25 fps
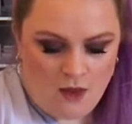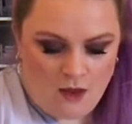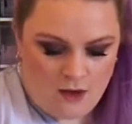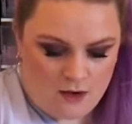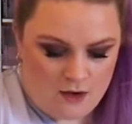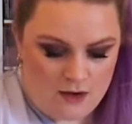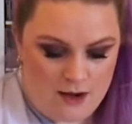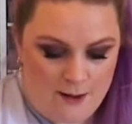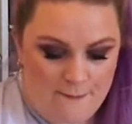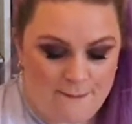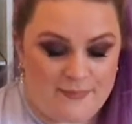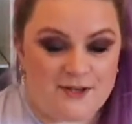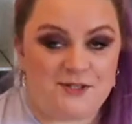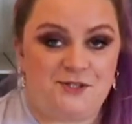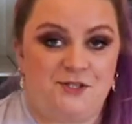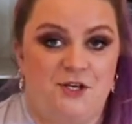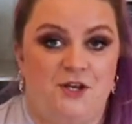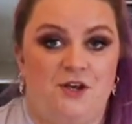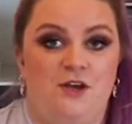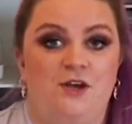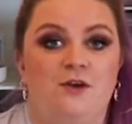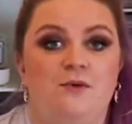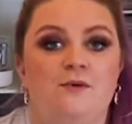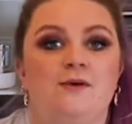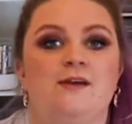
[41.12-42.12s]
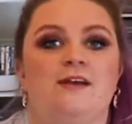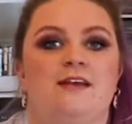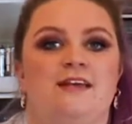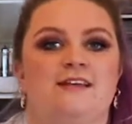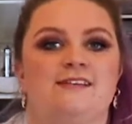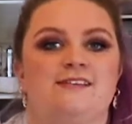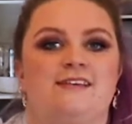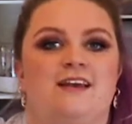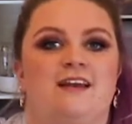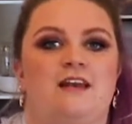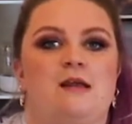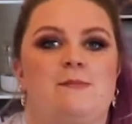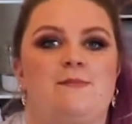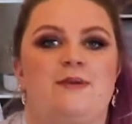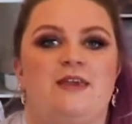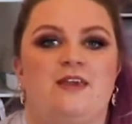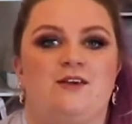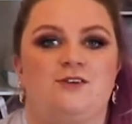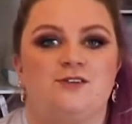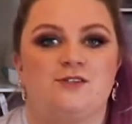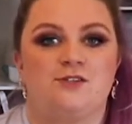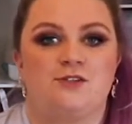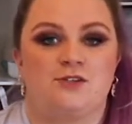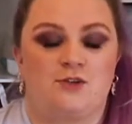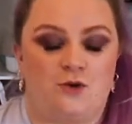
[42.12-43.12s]
Number two is going to be
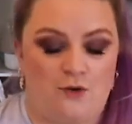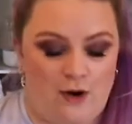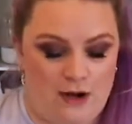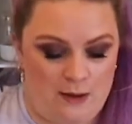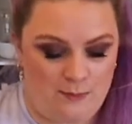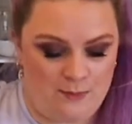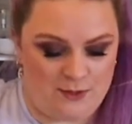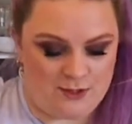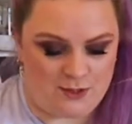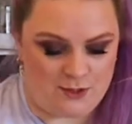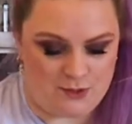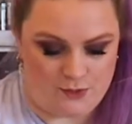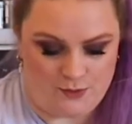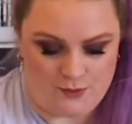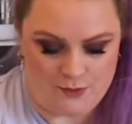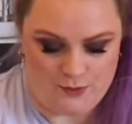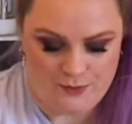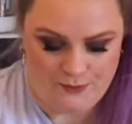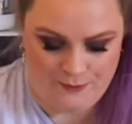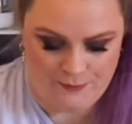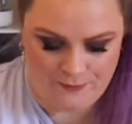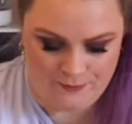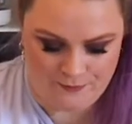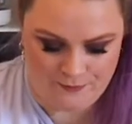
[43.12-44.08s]
your scraper tool.